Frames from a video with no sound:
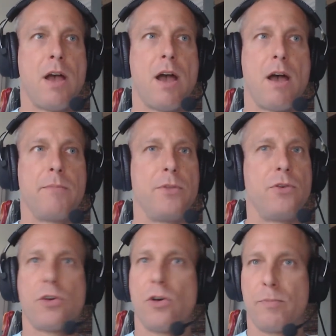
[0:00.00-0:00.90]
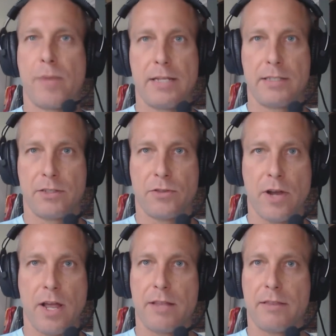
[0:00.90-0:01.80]
New code base is
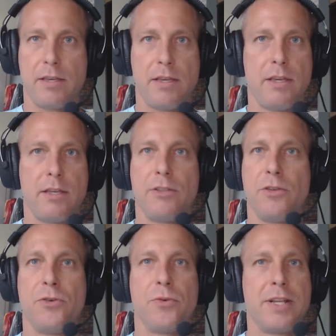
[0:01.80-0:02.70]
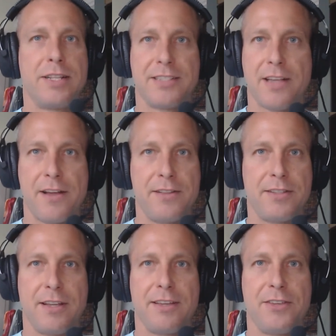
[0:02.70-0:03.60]
great. The new
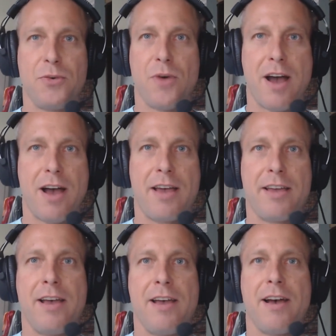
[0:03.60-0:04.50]
redesigned UI,